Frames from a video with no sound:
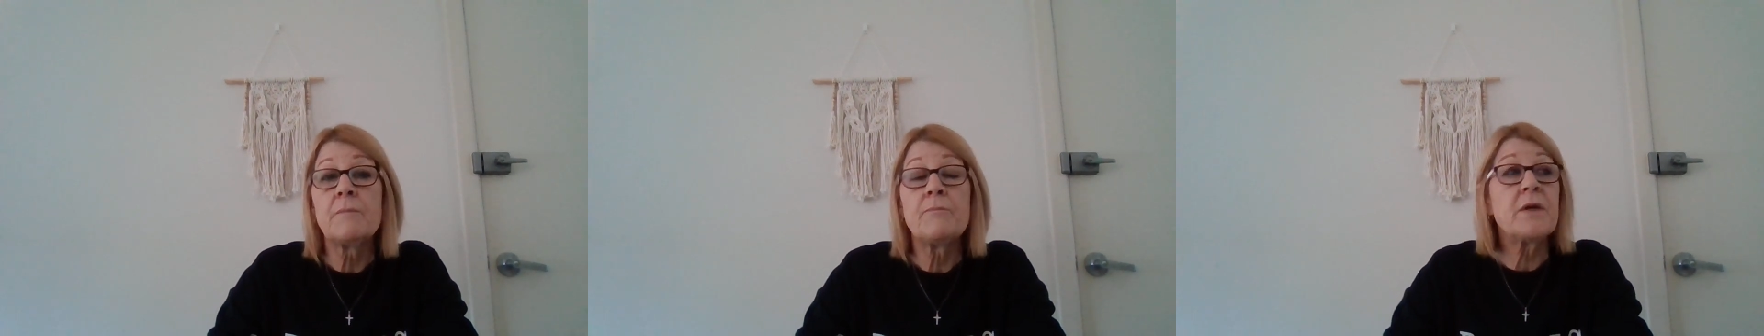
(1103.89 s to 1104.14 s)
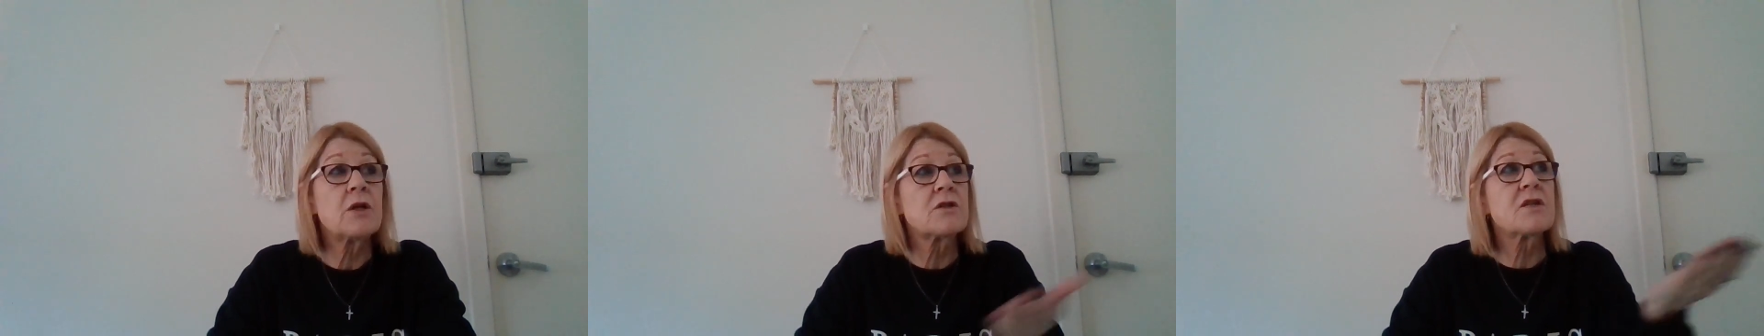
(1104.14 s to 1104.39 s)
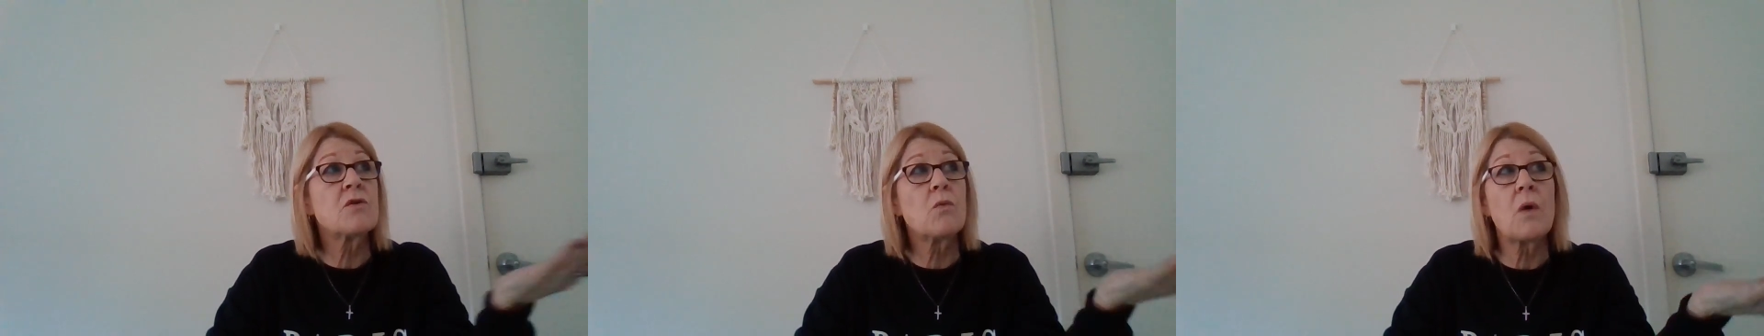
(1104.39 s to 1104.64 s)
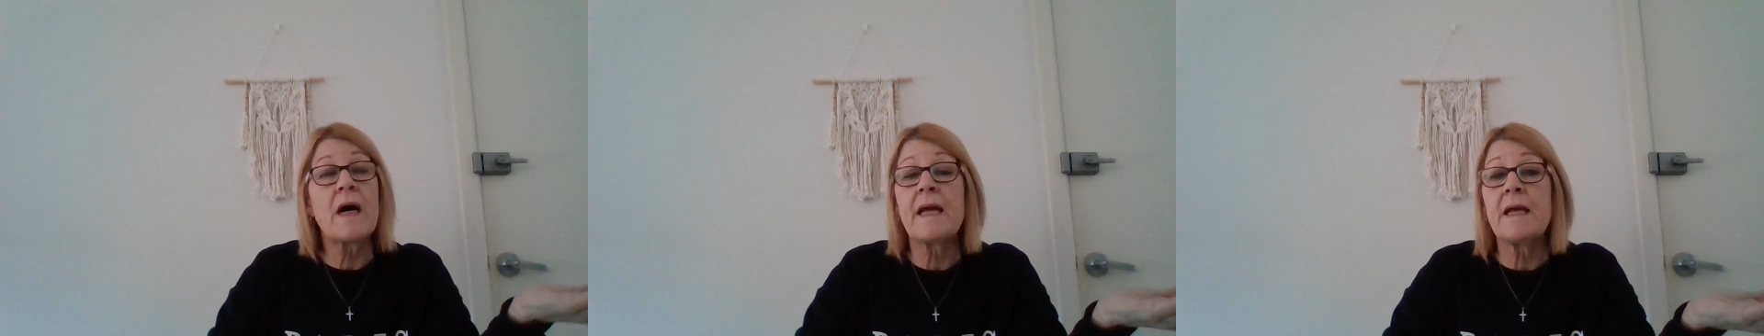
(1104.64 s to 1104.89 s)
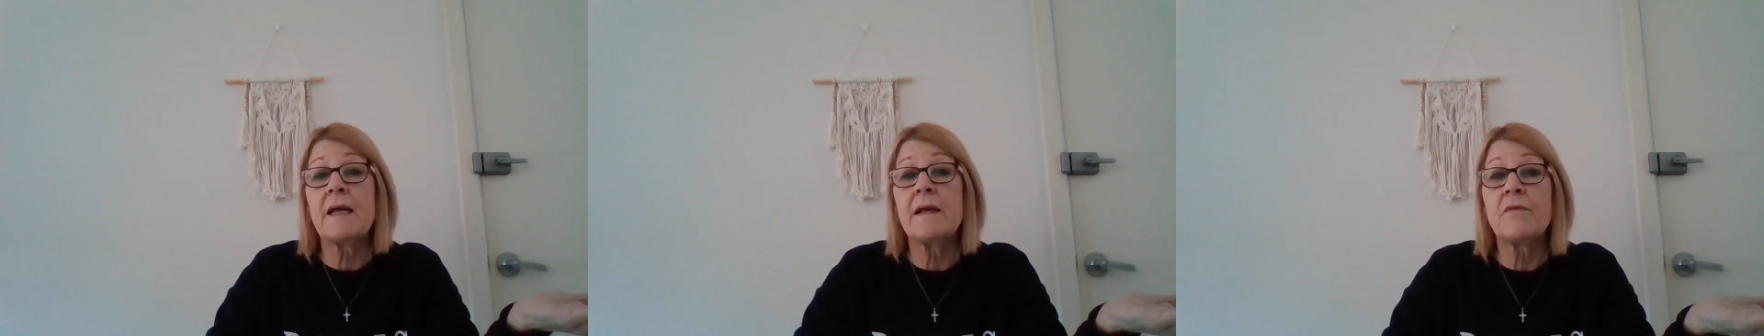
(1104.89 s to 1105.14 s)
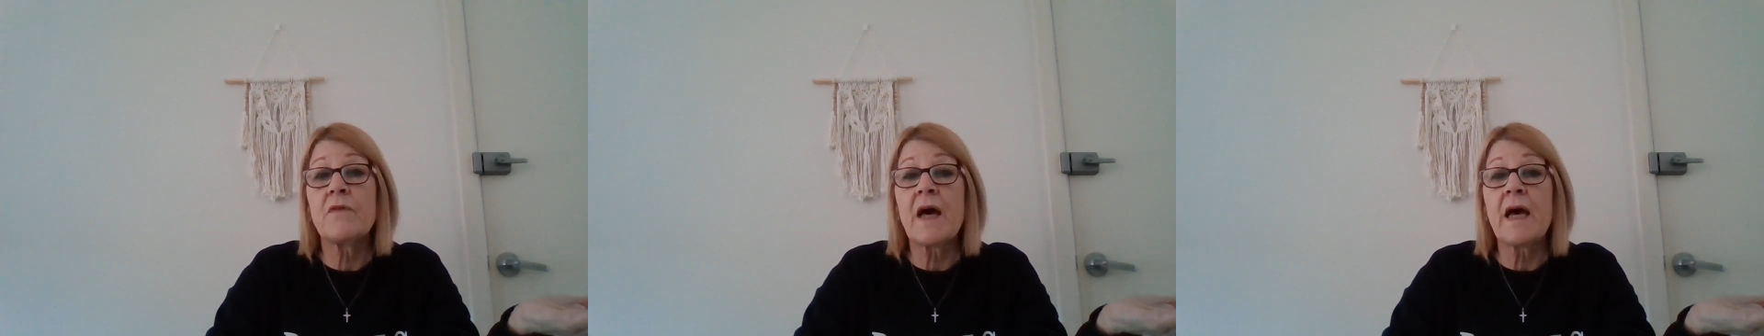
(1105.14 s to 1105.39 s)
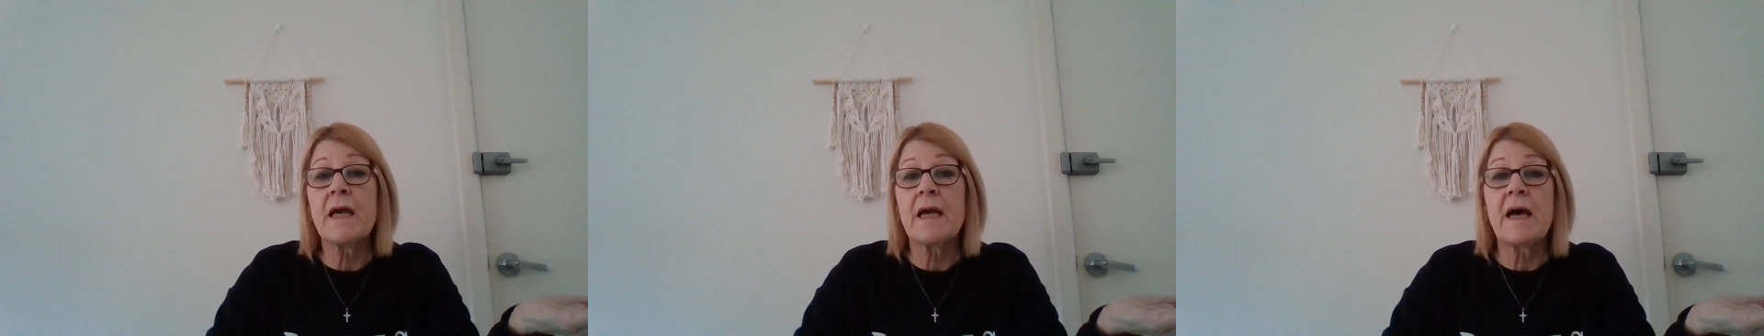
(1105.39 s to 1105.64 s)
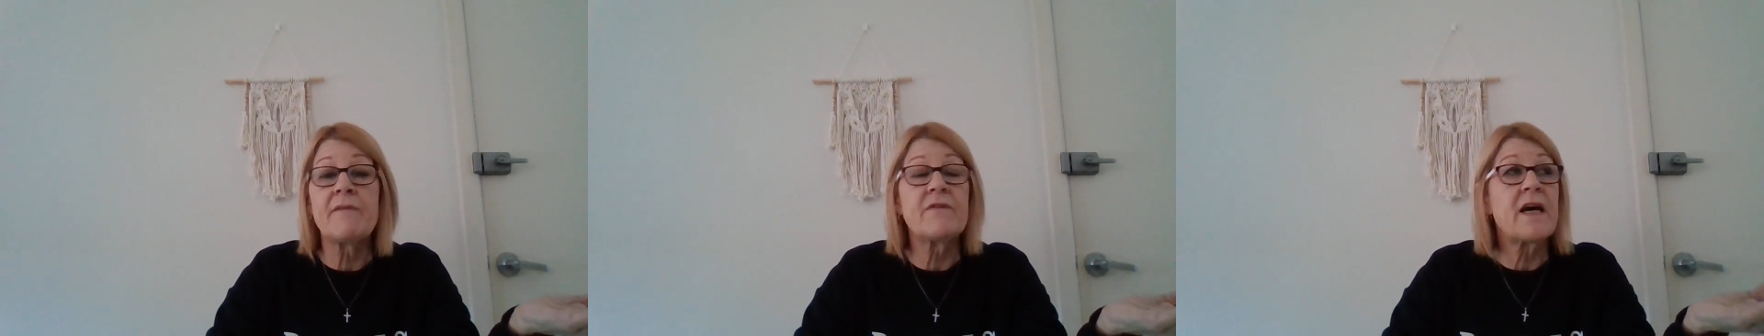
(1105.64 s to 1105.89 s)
because of the way they have